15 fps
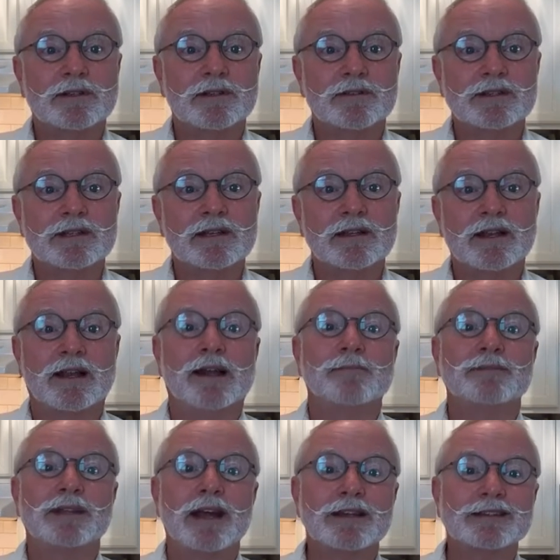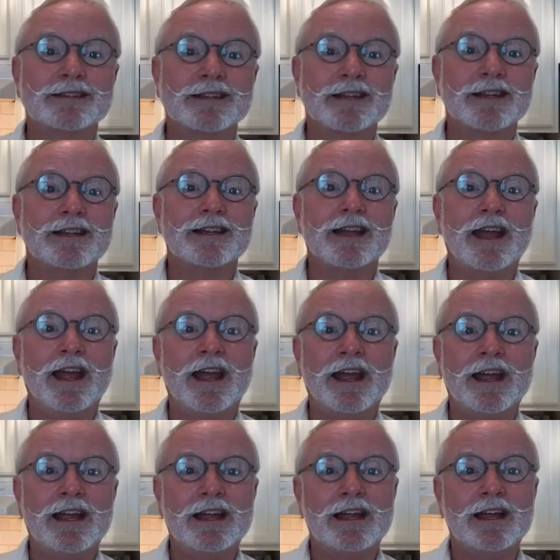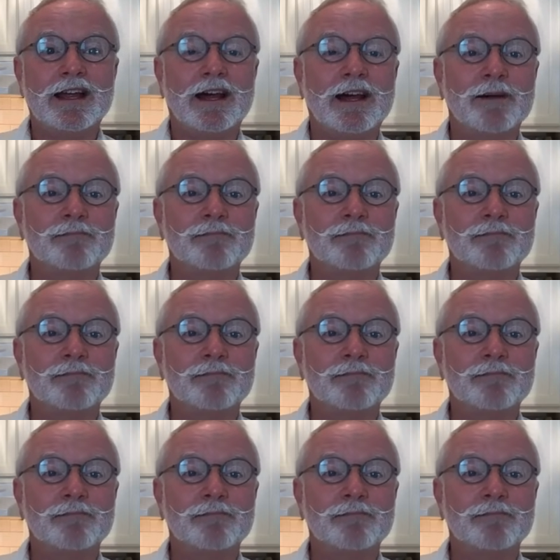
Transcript: you'll see that I'm testing a